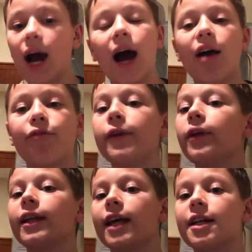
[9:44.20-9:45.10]
I feel
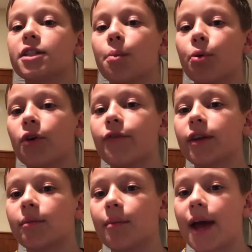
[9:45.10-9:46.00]
like that is the
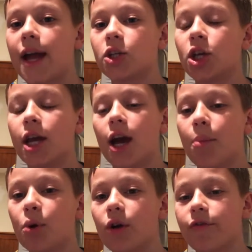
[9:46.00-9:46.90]
perfect match, a
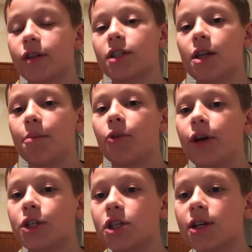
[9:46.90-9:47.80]
perfect
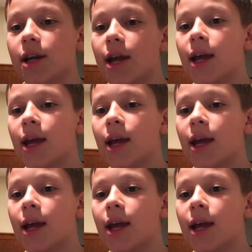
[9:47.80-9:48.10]
stipulation.